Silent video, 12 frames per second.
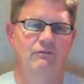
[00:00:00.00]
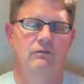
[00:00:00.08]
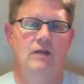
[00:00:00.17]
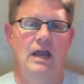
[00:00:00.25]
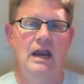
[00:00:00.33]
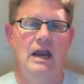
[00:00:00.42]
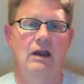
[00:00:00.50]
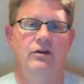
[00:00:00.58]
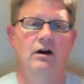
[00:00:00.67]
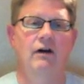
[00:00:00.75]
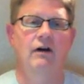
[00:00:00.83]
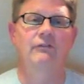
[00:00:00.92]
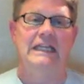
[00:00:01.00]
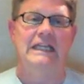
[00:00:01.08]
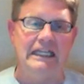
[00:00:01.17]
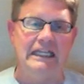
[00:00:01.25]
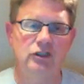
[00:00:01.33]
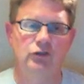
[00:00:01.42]
the area of
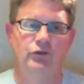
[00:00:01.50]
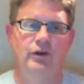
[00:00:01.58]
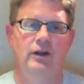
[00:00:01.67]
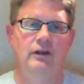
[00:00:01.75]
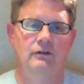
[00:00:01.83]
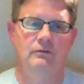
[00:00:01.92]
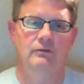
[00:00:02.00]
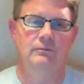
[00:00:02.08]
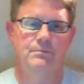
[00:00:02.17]
each face.